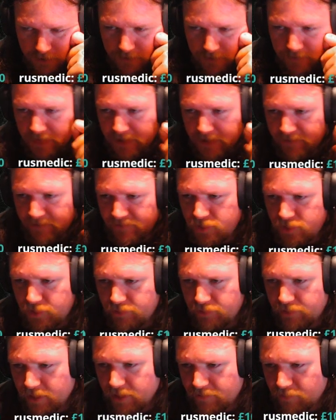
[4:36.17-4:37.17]
Infantry
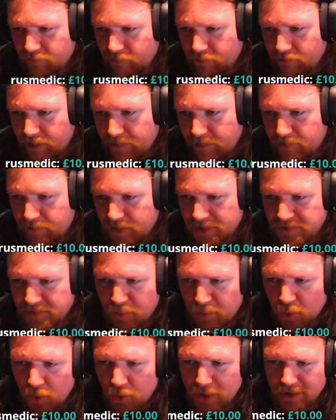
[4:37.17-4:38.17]
recovery rate plus
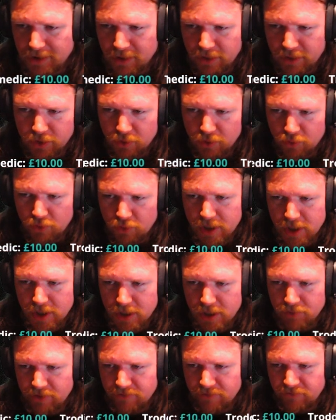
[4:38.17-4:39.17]

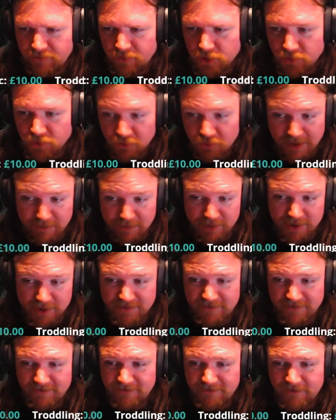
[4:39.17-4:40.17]
0.3, reinforce rate plus
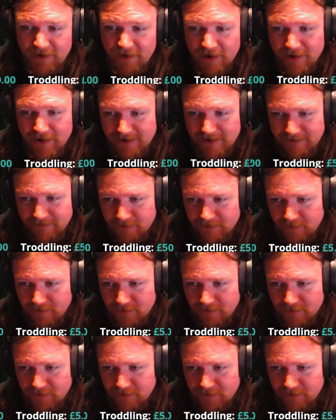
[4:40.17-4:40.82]
5.